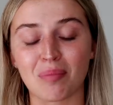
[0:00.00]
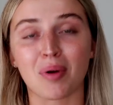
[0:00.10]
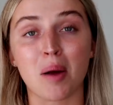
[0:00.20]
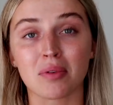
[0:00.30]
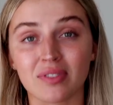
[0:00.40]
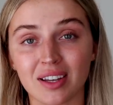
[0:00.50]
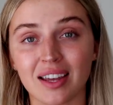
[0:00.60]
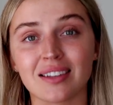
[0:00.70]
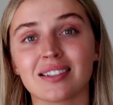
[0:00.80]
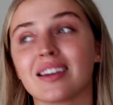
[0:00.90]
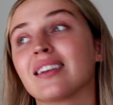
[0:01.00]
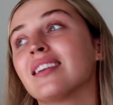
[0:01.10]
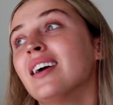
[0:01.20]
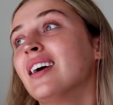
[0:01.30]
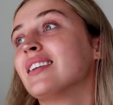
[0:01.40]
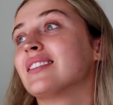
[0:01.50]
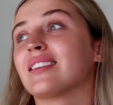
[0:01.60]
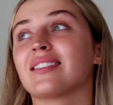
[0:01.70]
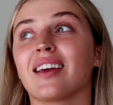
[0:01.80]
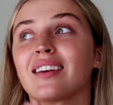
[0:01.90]
a proper vacation,
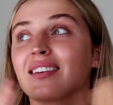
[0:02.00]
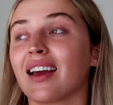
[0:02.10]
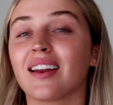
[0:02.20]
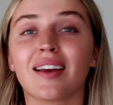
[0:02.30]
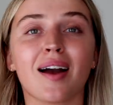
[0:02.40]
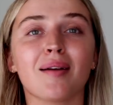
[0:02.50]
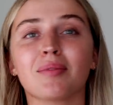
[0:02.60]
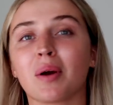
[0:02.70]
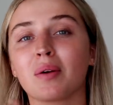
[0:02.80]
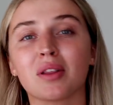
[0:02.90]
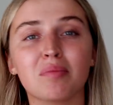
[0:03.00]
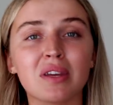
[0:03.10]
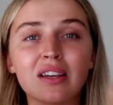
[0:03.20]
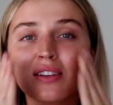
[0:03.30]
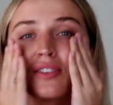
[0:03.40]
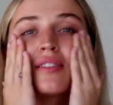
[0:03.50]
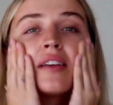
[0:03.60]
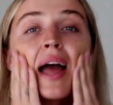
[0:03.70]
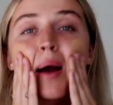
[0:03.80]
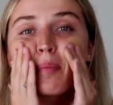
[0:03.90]
just like getting up, going to the beach,
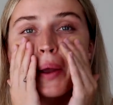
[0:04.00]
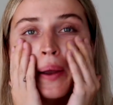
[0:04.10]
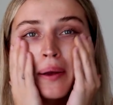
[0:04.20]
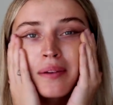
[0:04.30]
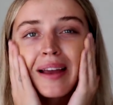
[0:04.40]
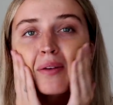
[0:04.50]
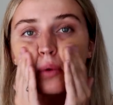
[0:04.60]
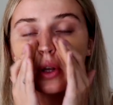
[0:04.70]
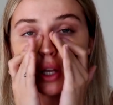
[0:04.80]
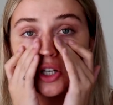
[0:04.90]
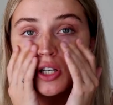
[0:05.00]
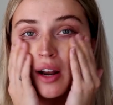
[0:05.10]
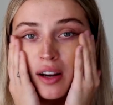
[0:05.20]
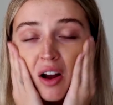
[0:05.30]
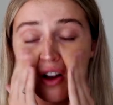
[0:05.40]
napping, like really shutting